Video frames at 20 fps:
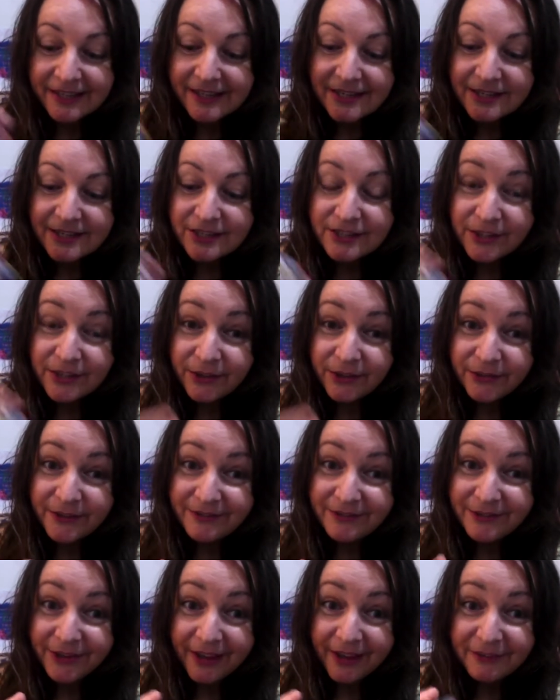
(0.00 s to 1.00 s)
So
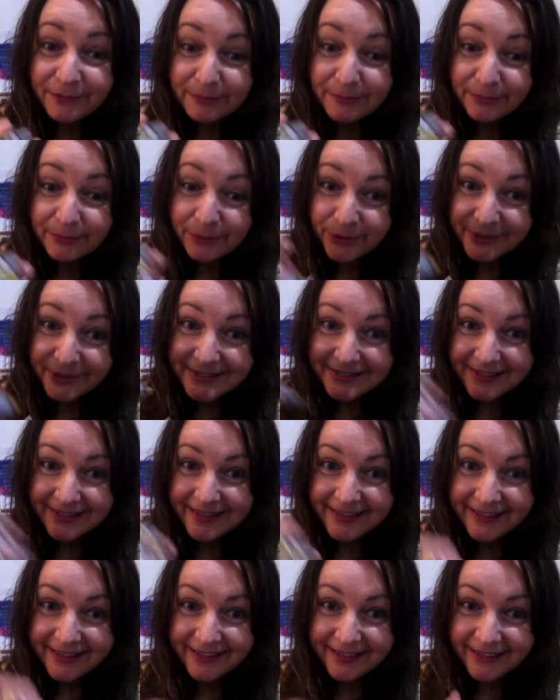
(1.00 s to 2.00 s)
if you haven't brought
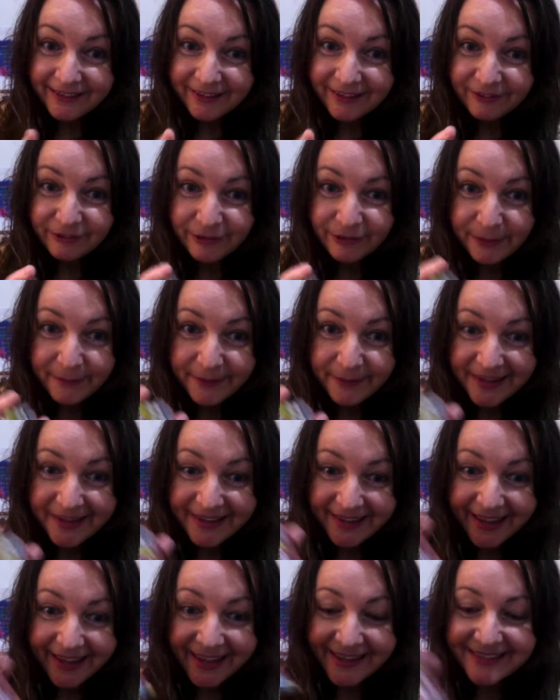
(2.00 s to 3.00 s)
something from me
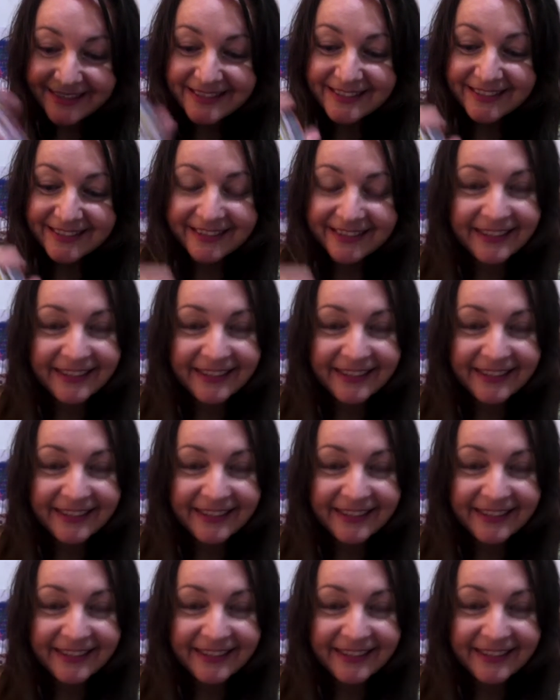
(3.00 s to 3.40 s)
yet,